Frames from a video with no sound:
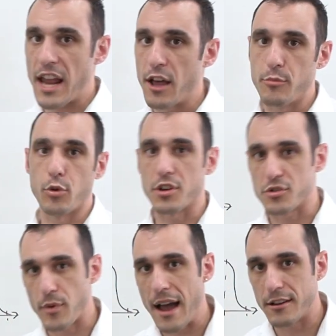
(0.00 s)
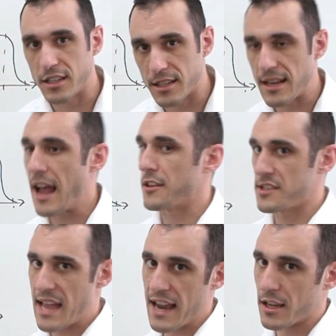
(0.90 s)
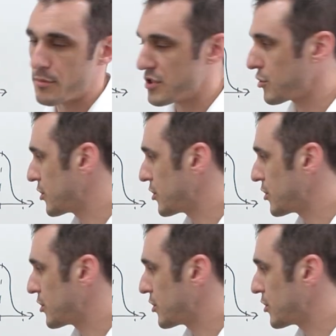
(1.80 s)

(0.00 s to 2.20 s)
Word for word: on how the board is routed and how the stackup is